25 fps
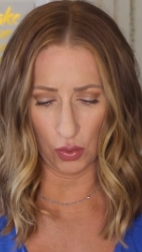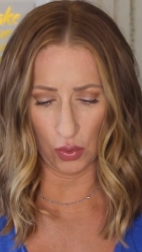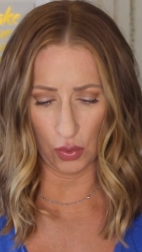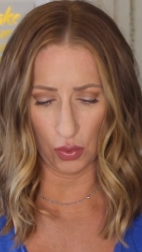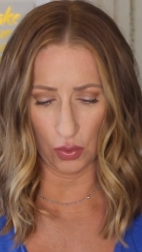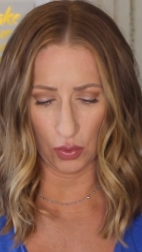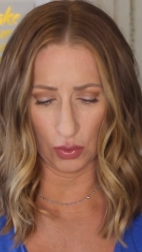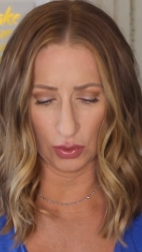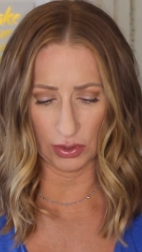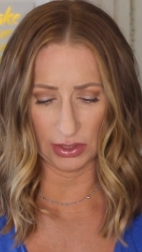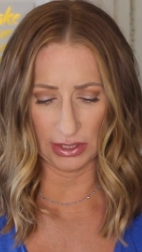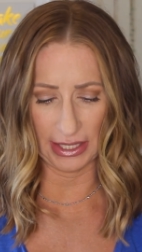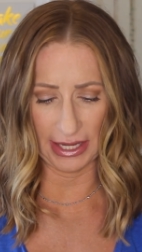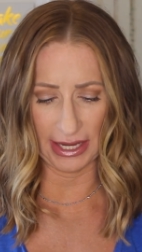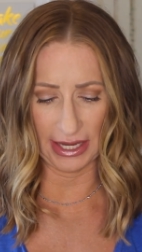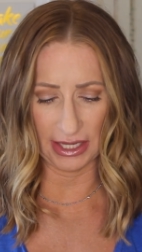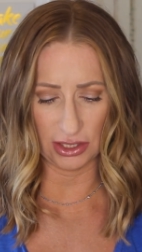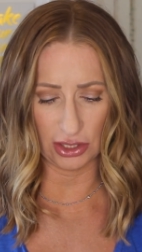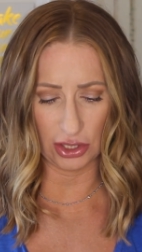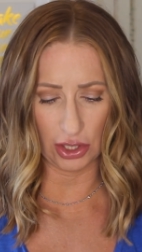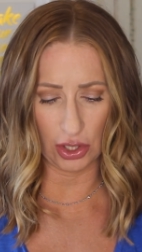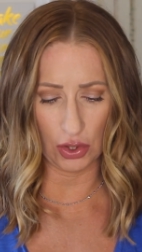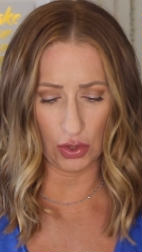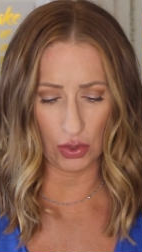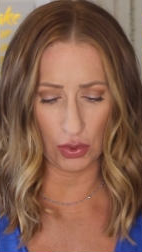
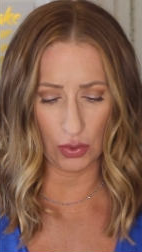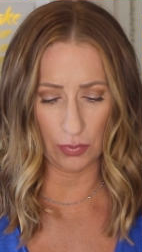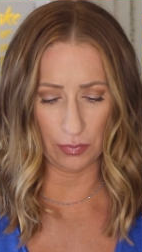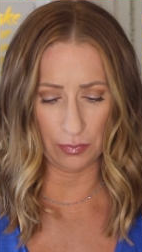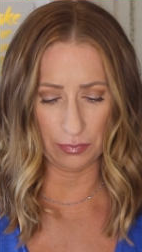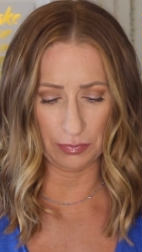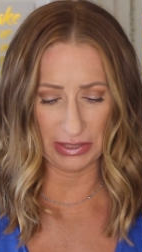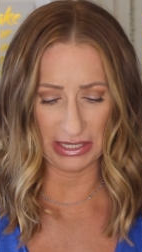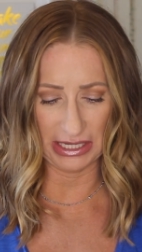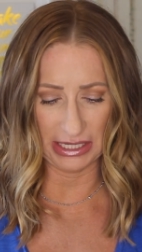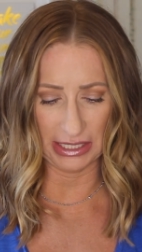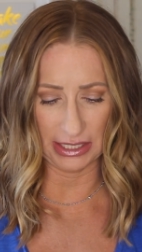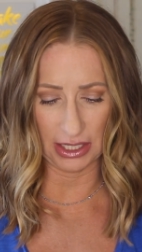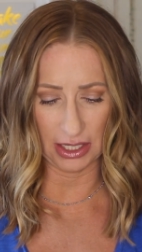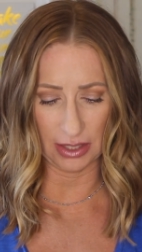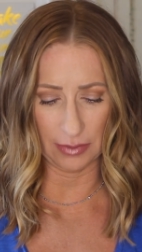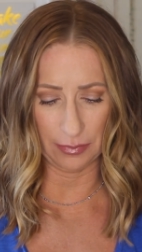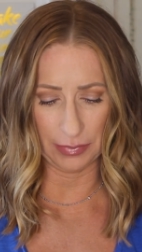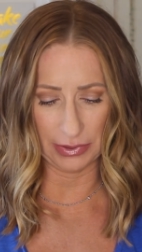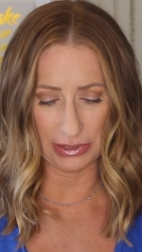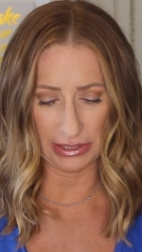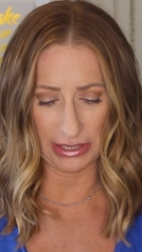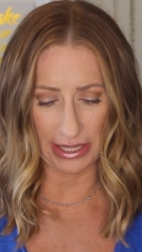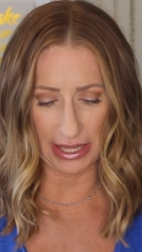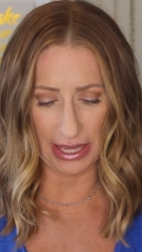Orlando Pita
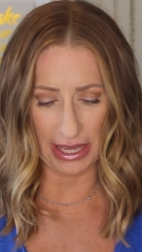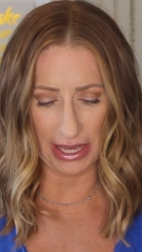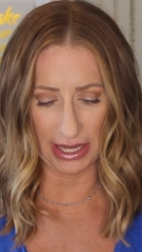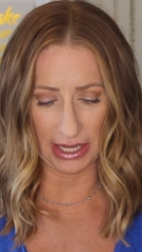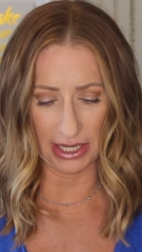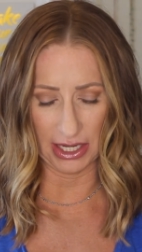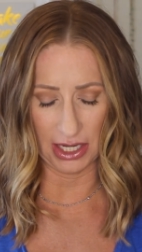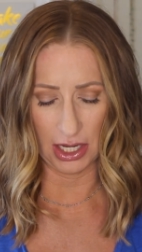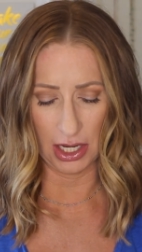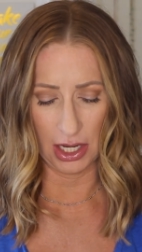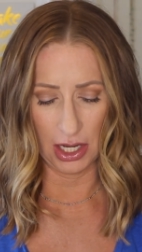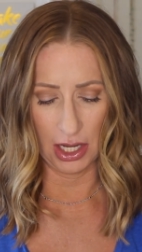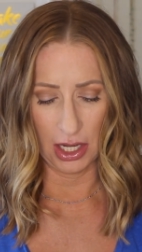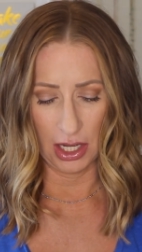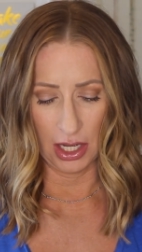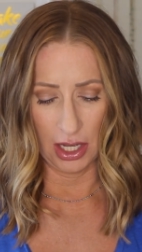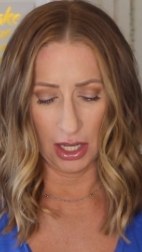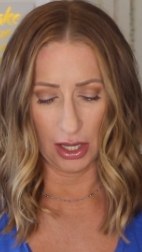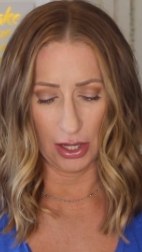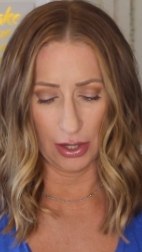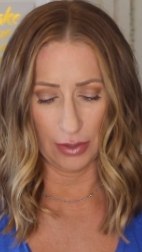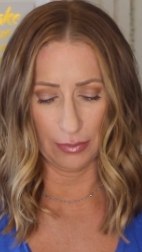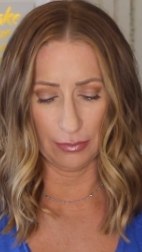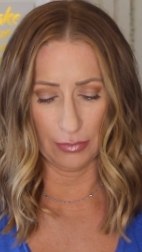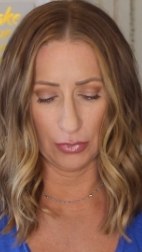Play
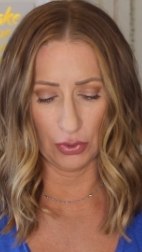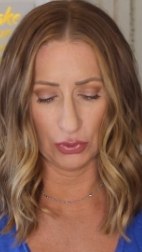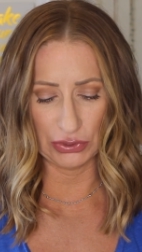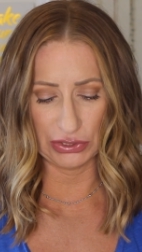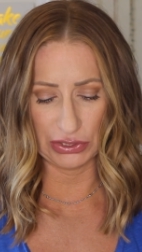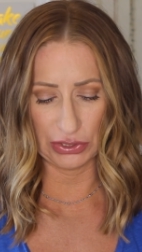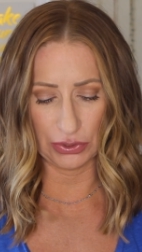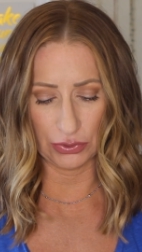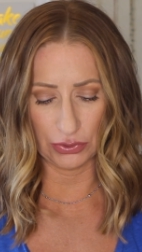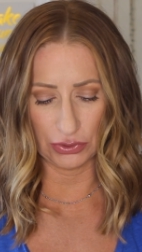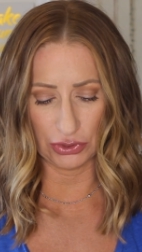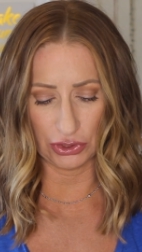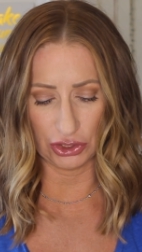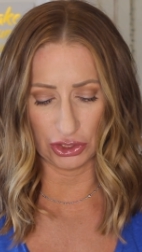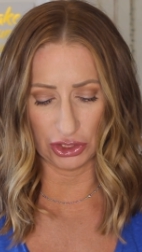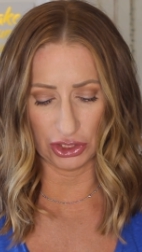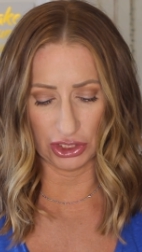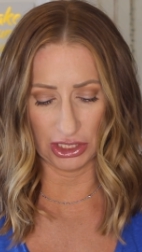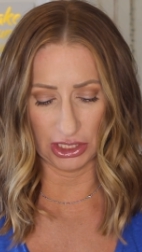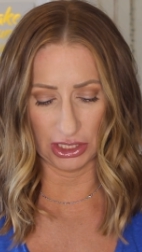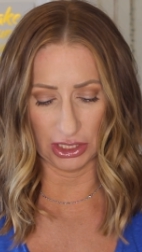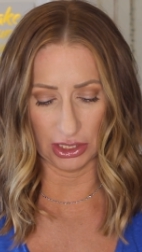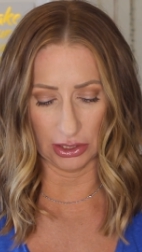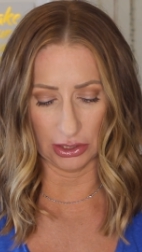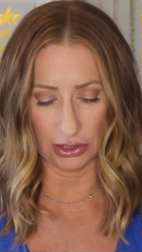Moso
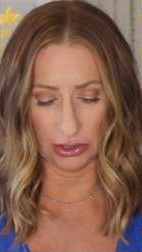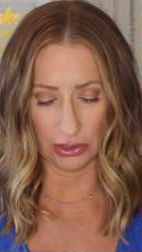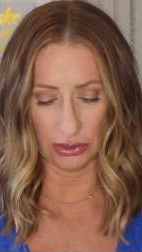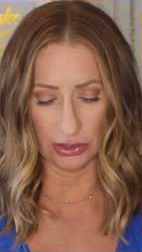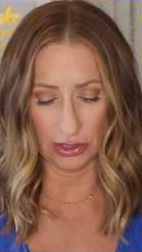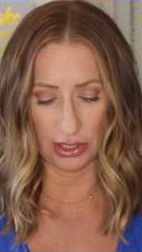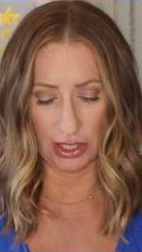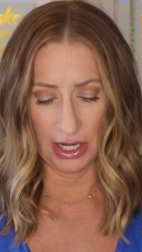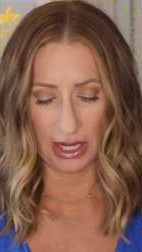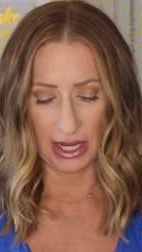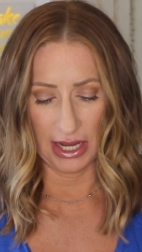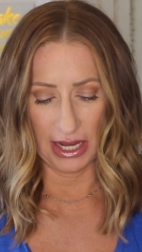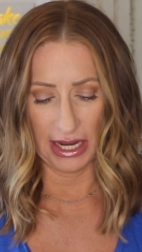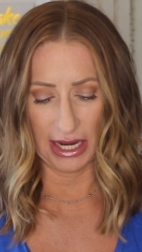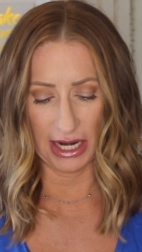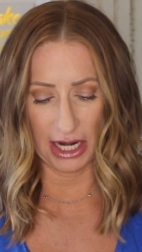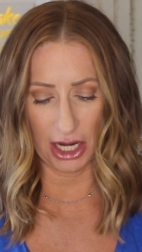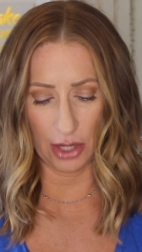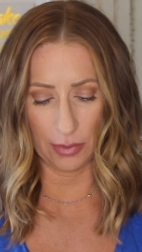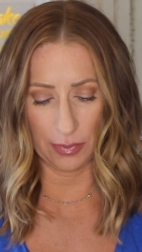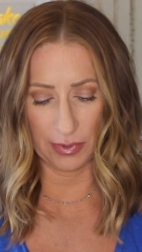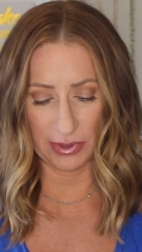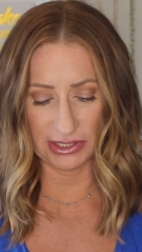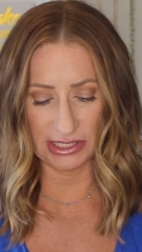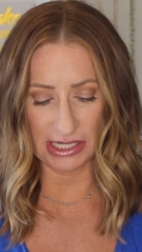Shield
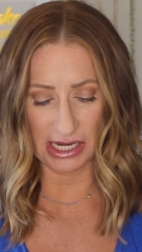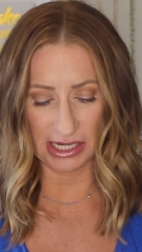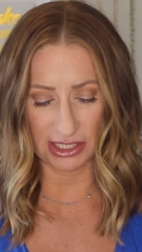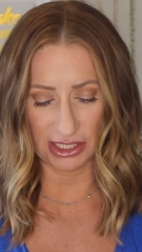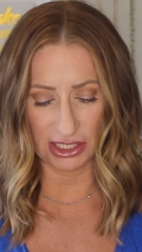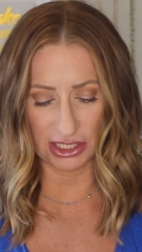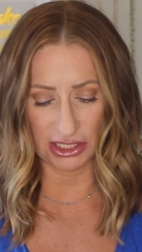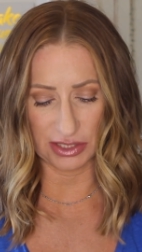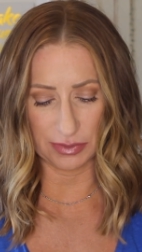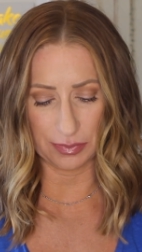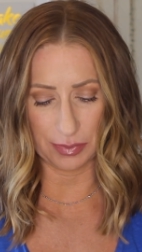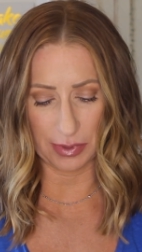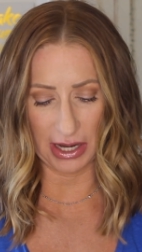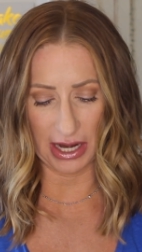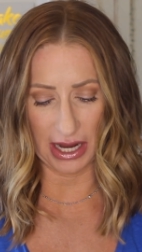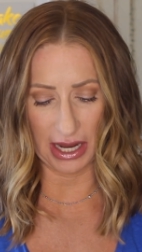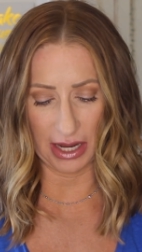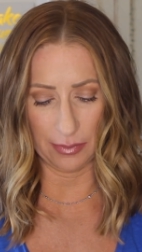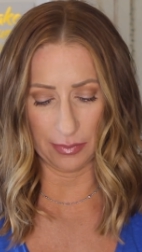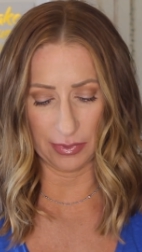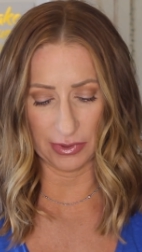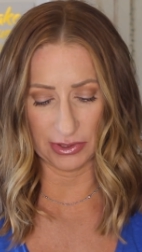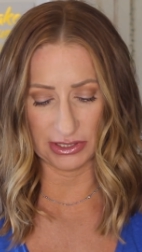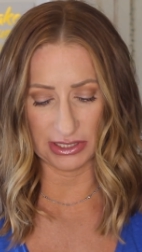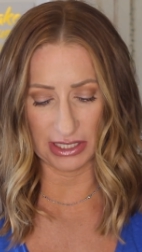Hair Protectant
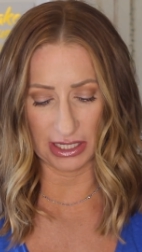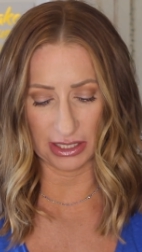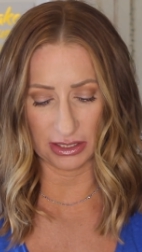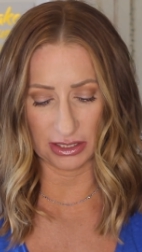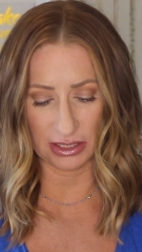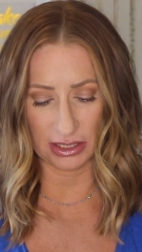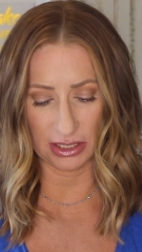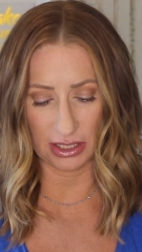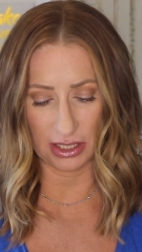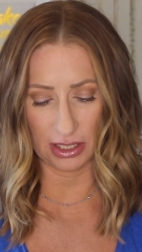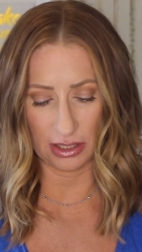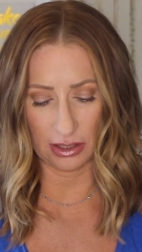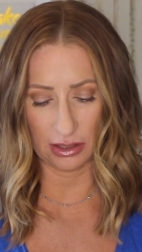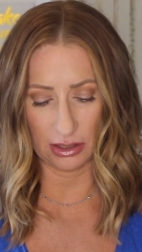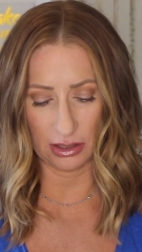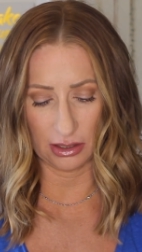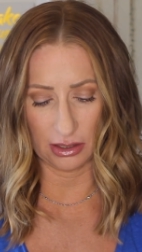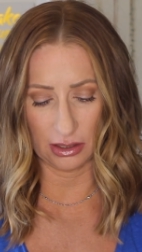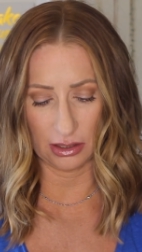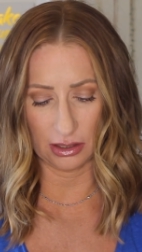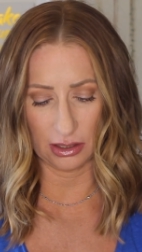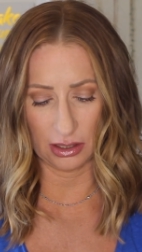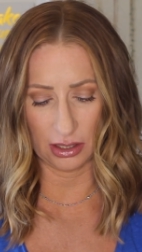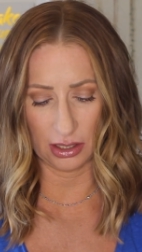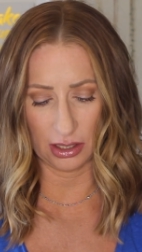Spray protect
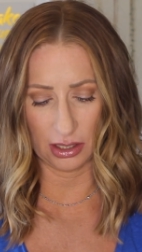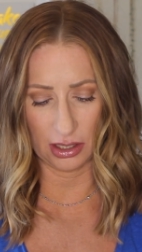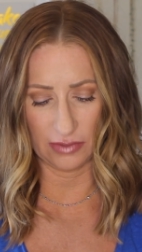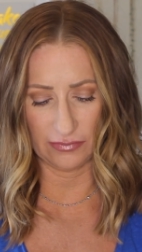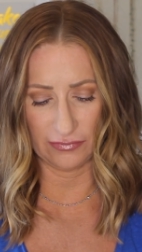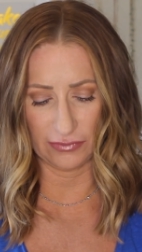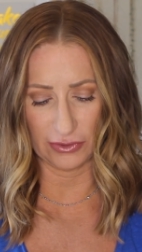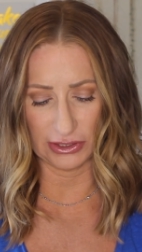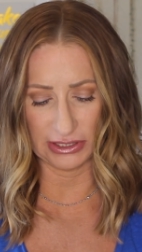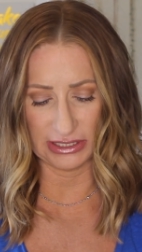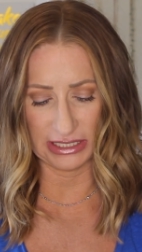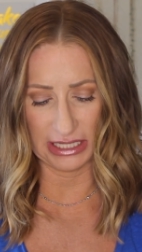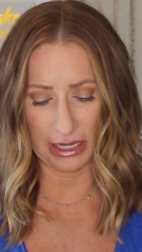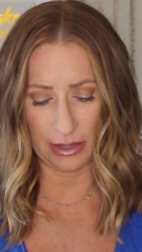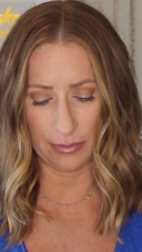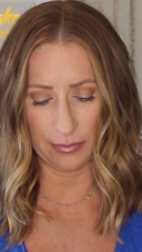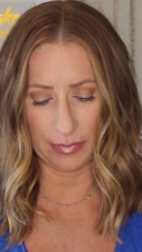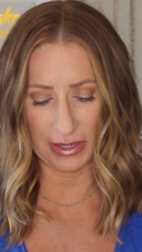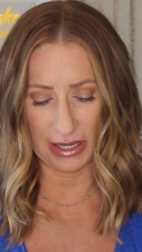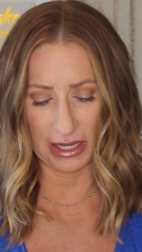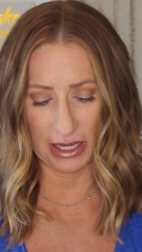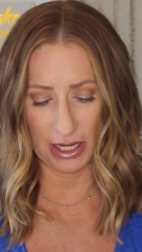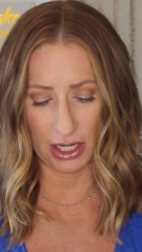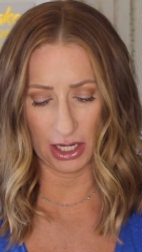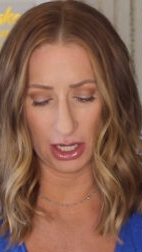uh, for damp
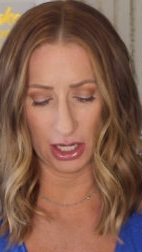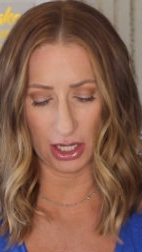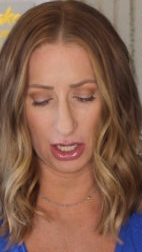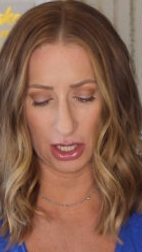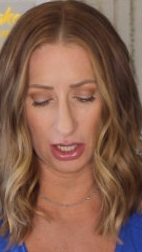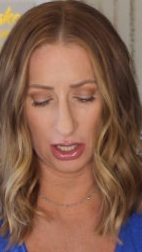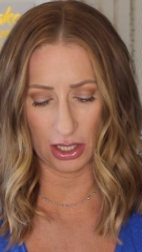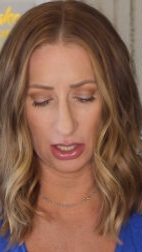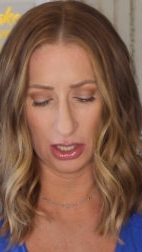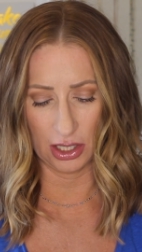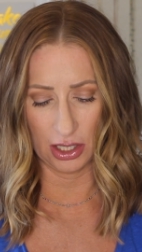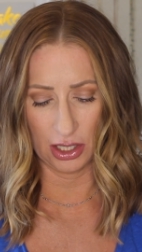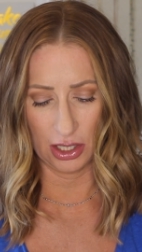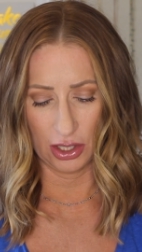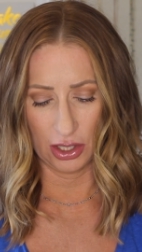hair,